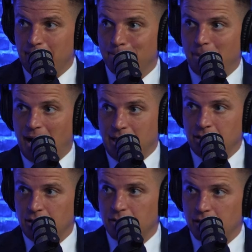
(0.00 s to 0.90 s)
and
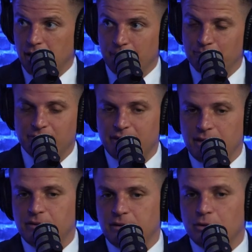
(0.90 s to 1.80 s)
buying, um,
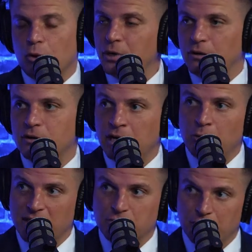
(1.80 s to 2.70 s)
you're already
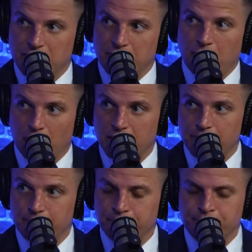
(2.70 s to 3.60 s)
anyone that's already in the
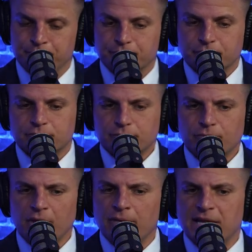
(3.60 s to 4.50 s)
market.
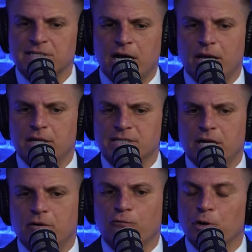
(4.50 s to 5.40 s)
That's not it's
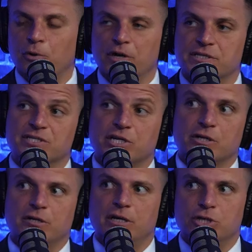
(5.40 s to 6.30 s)
not affordability isn't such
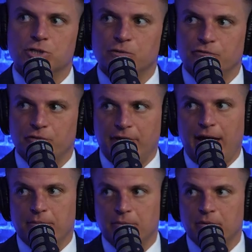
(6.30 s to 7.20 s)
an issue for
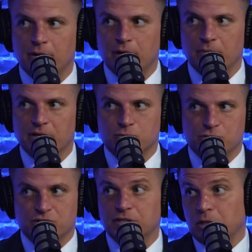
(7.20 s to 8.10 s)
them uh, because we're
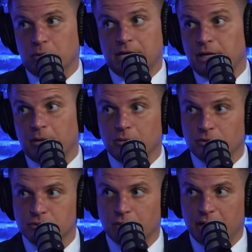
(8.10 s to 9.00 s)
just dealing with net numbers,
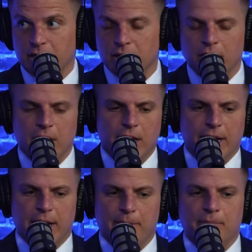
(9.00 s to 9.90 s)
right?
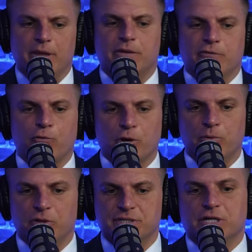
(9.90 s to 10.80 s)
Um, the
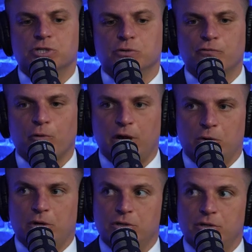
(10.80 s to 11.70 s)
affordability is an issue for
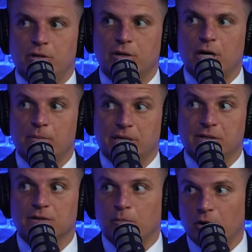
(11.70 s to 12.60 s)
anyone coming
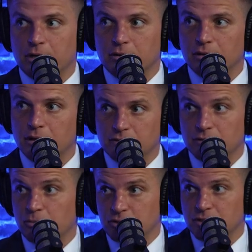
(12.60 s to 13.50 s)
into the market, mm-hmm.
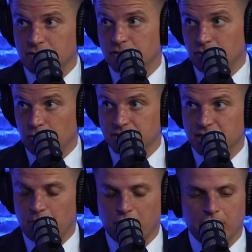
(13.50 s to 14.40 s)
into the purchase, into the real
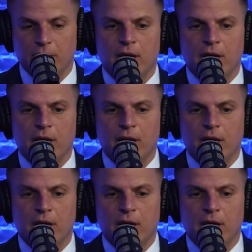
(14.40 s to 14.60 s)
estate market.